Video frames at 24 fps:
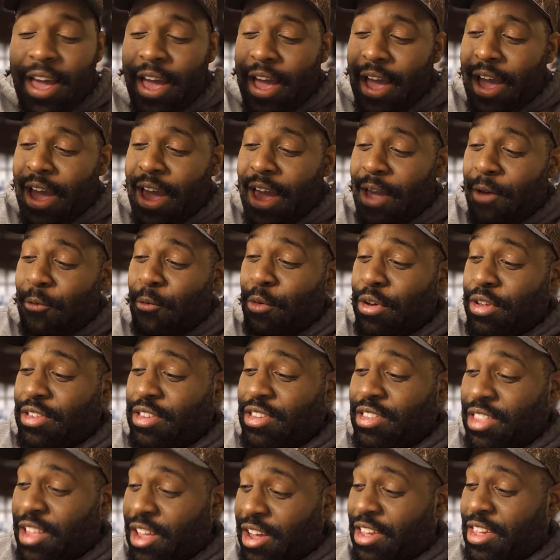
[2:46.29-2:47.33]
I
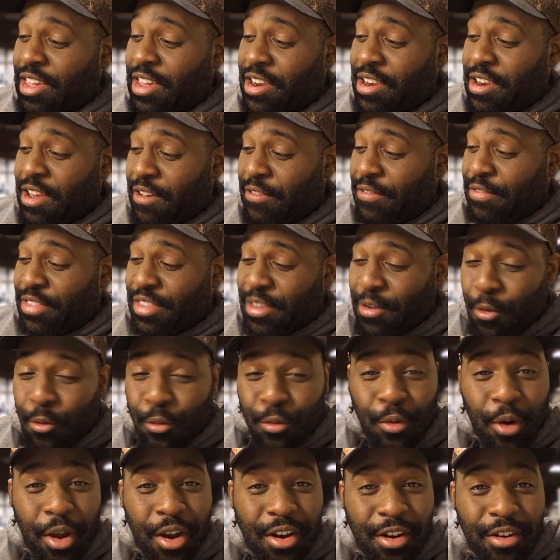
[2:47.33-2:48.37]
was lucky enough to
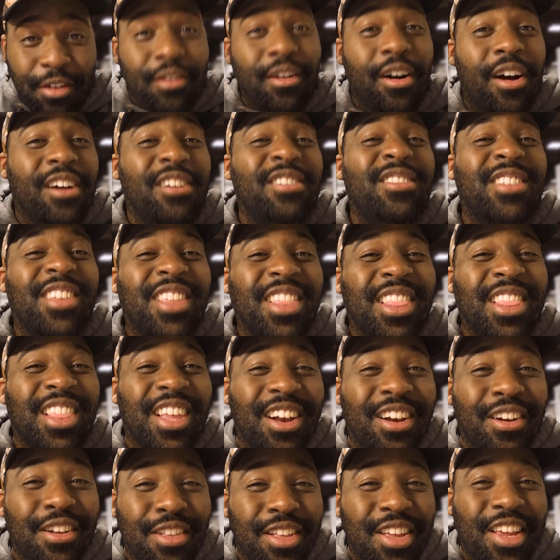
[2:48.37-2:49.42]
run across
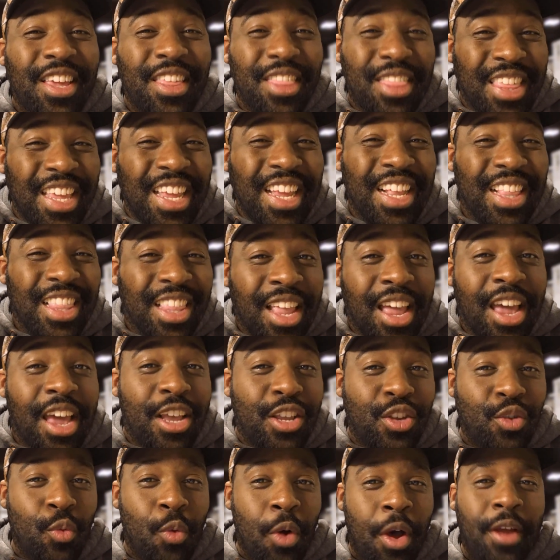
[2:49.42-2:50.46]
literally the
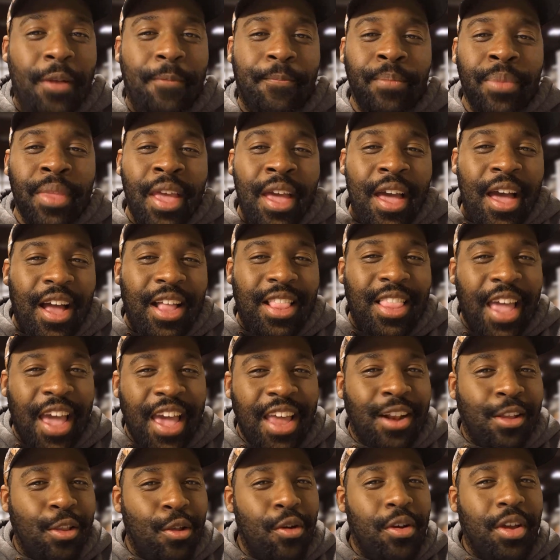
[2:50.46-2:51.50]
last one. I
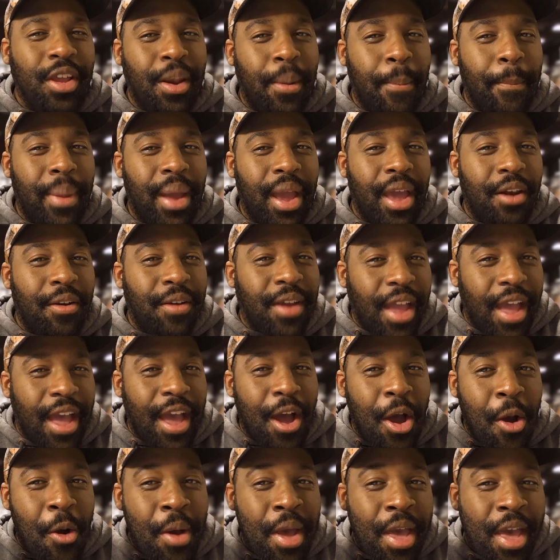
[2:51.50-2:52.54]
had a look in the battery
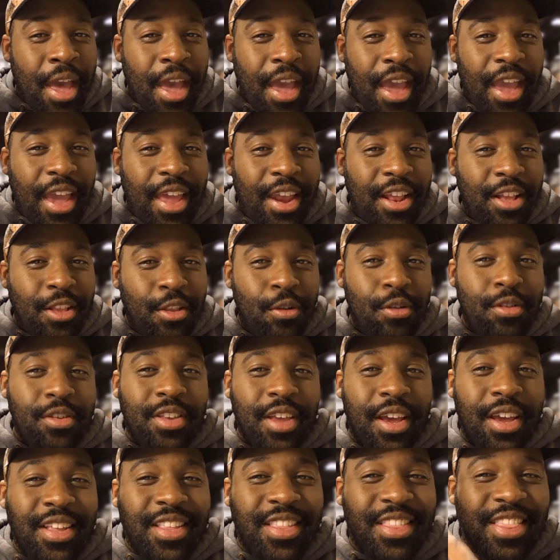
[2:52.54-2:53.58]
aisle, and it looks
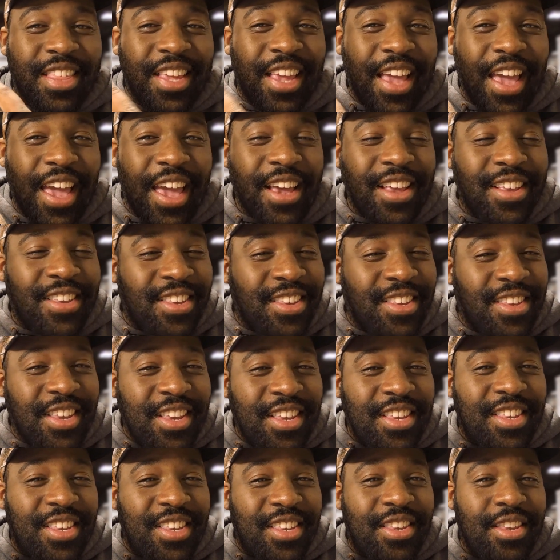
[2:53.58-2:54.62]
like the
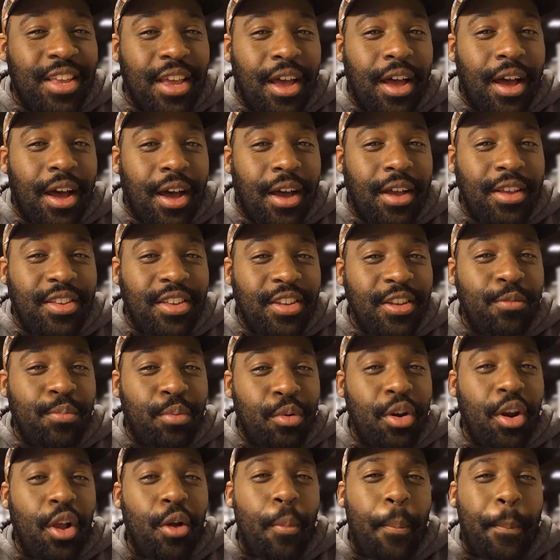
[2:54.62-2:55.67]
XC
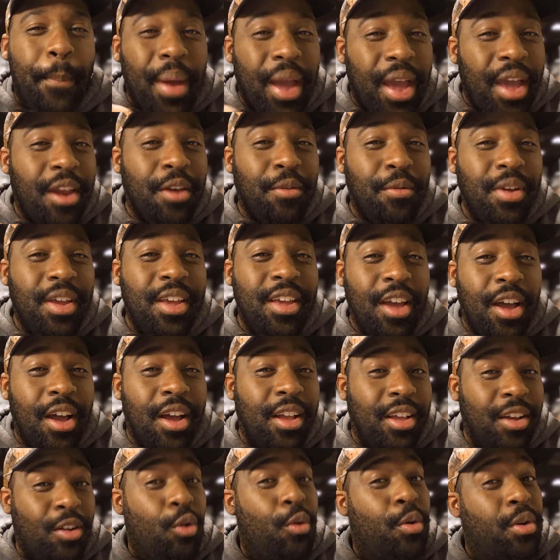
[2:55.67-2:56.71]
6.0 battery
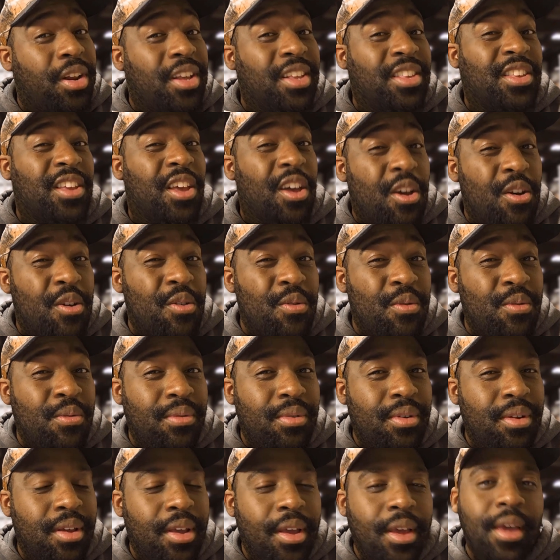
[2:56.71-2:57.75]
on its
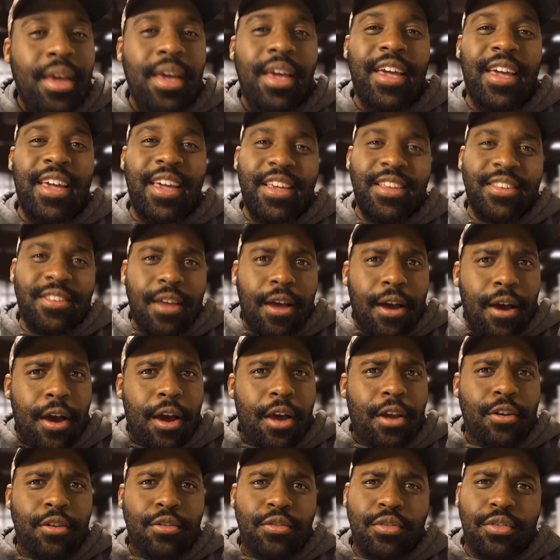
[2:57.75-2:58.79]
own is
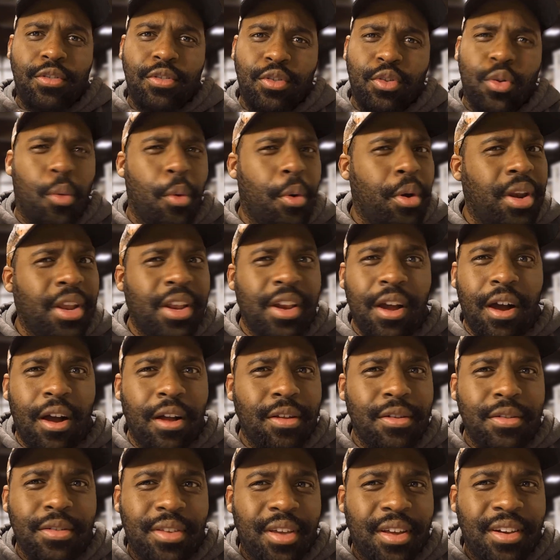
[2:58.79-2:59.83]

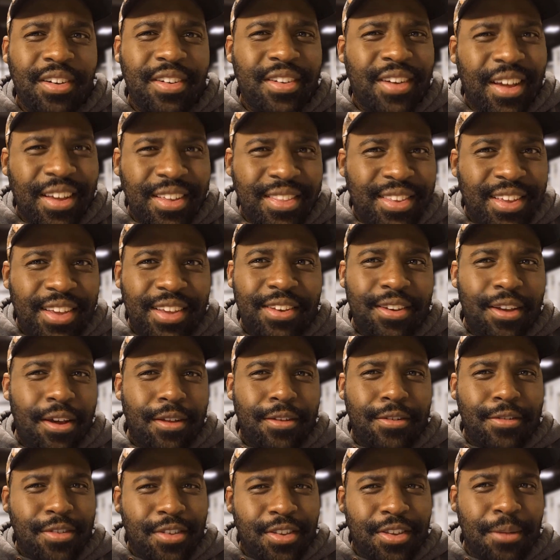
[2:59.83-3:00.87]
$120,
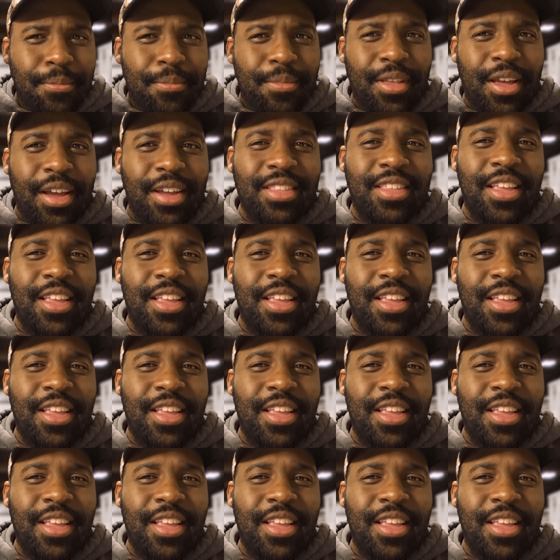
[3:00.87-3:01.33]
$119, something like